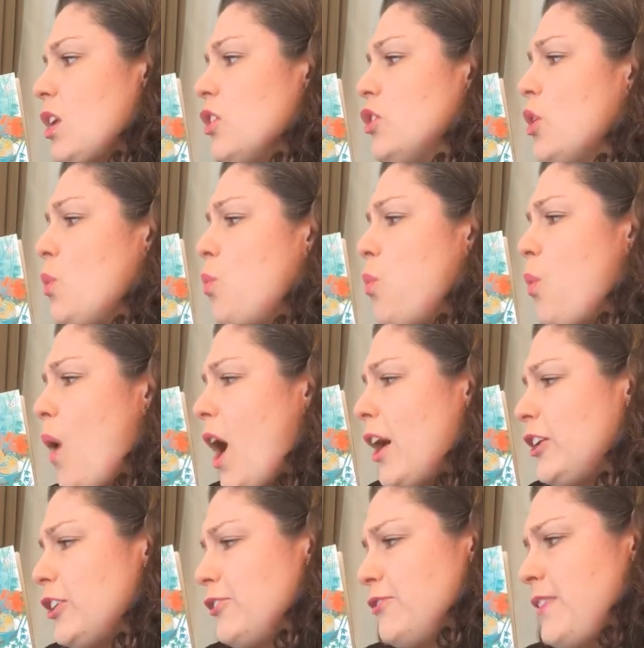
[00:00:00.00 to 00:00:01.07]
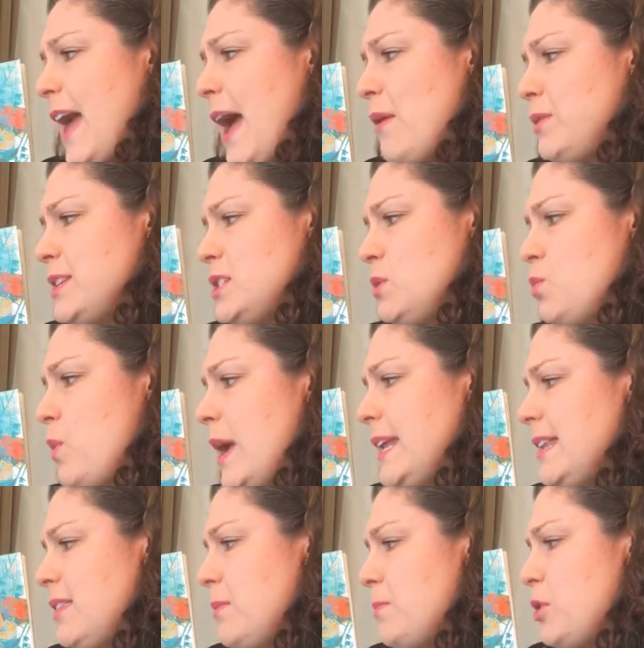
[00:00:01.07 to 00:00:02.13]
The water found its way
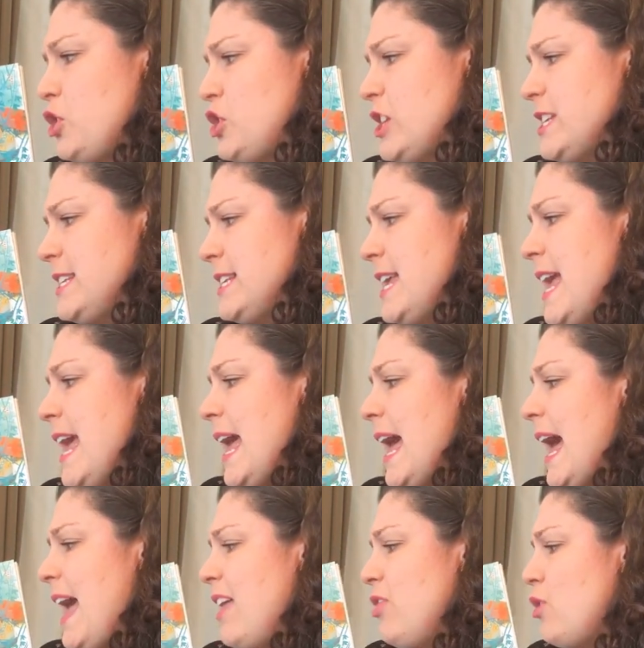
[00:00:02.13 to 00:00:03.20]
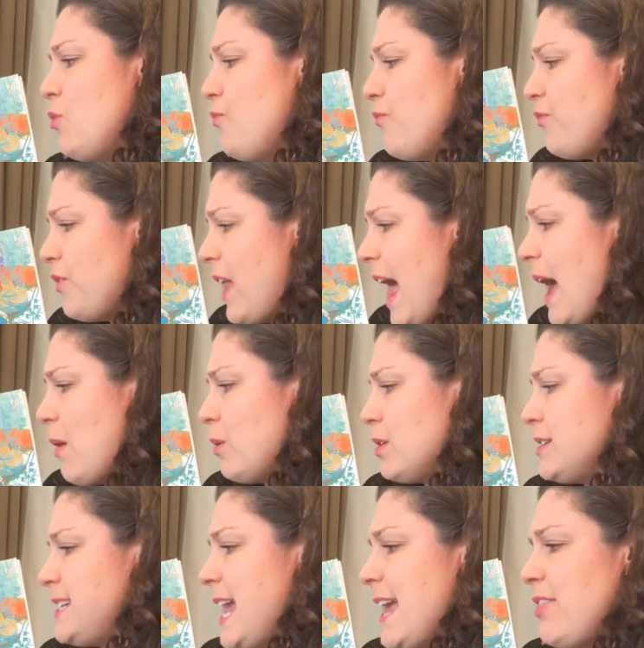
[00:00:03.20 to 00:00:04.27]
to the bushes, and the
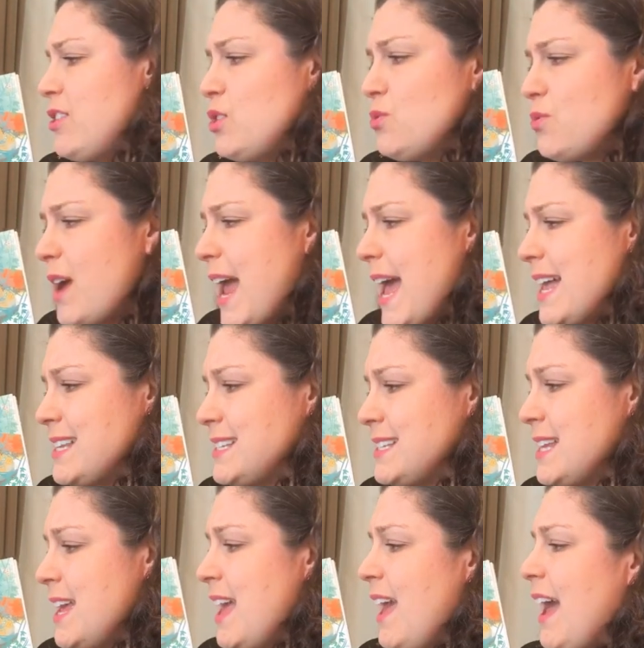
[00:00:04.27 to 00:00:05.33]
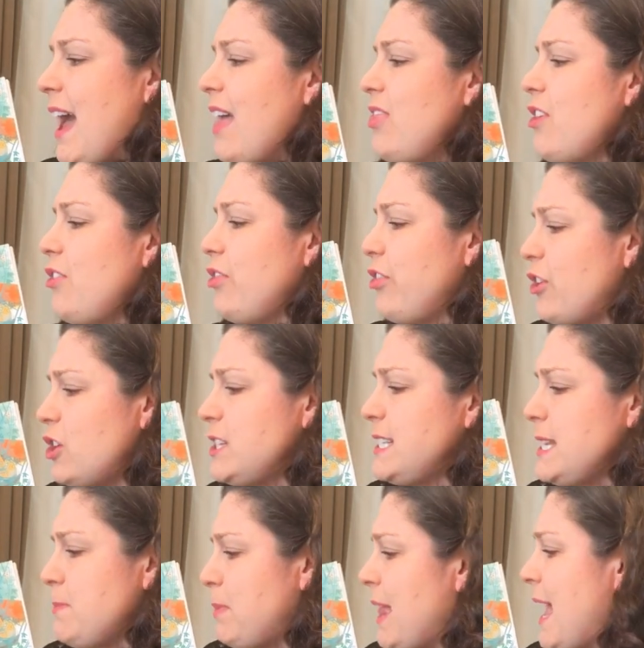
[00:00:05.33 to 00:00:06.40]
flowers, and the grass, and the
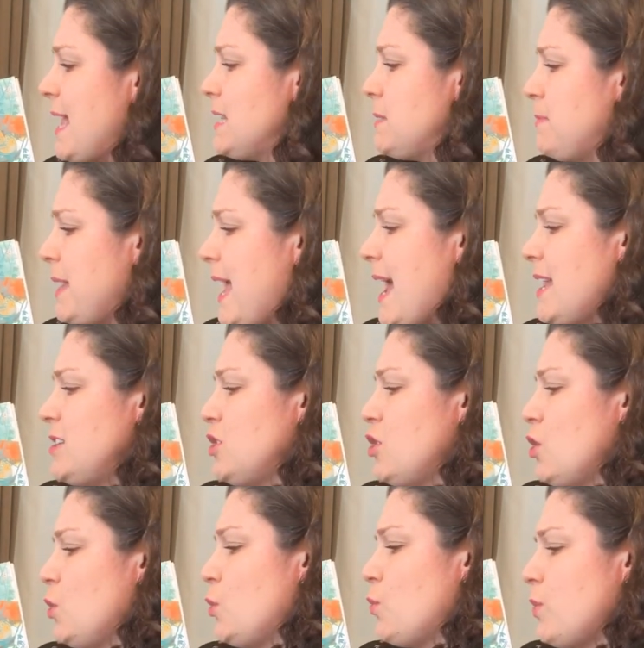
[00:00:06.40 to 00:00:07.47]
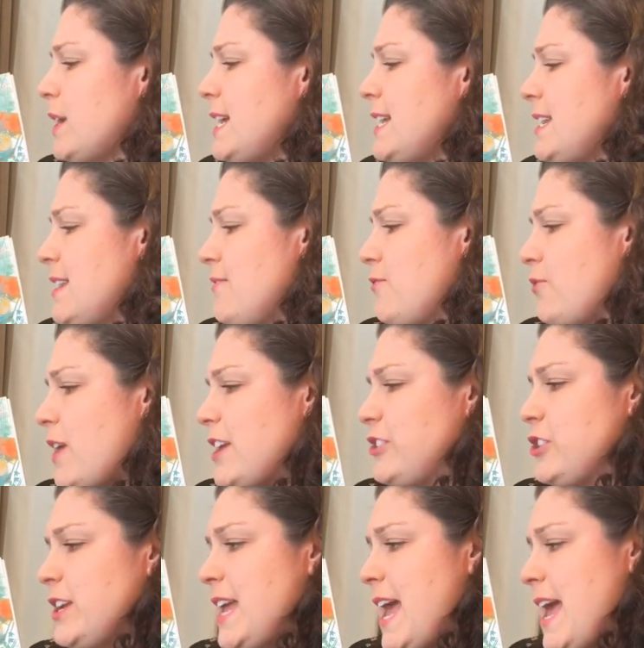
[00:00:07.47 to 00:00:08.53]
thirsty plants began to look green and fresh
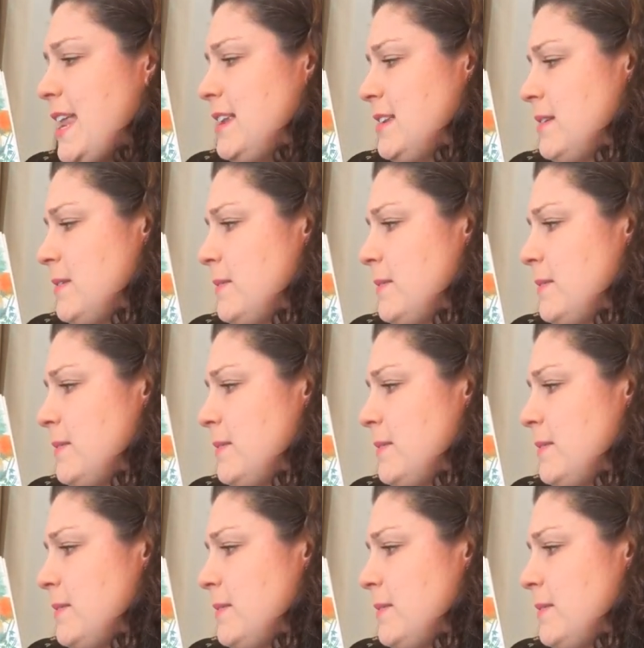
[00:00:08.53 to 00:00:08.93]
again.